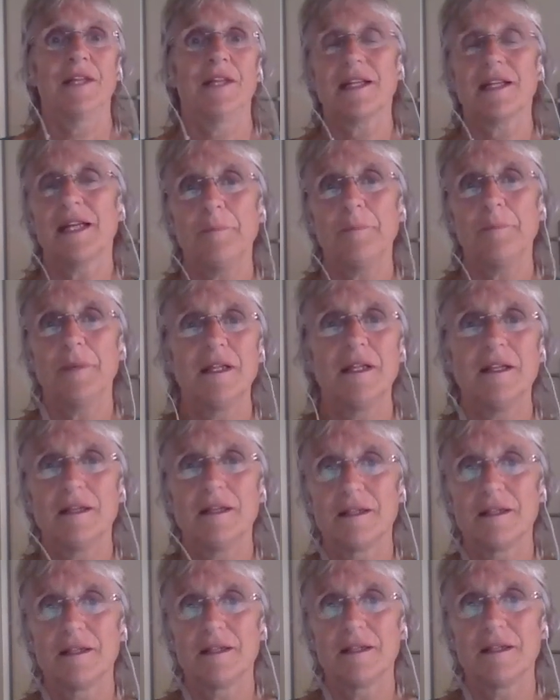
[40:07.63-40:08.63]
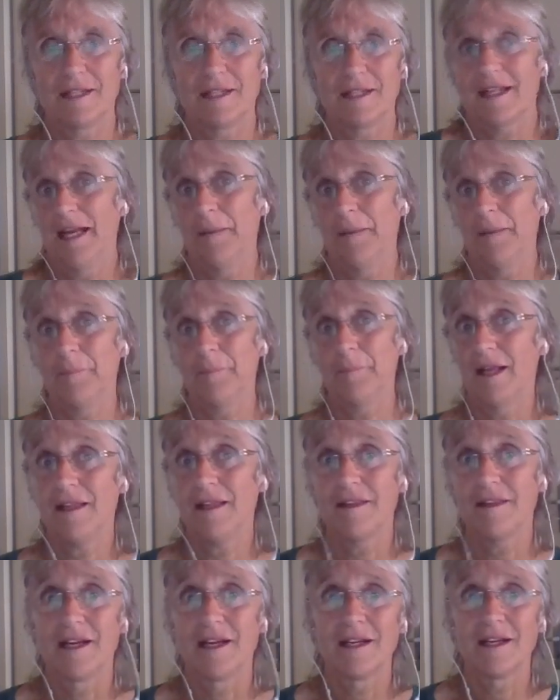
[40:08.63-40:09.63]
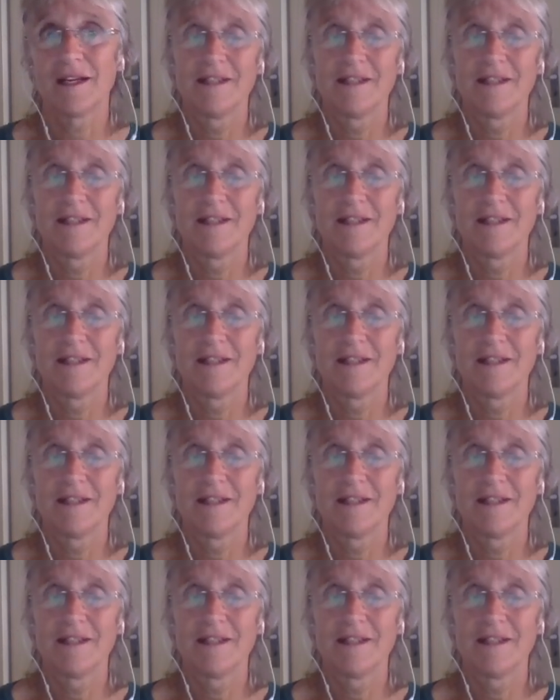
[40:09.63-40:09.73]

can be like that.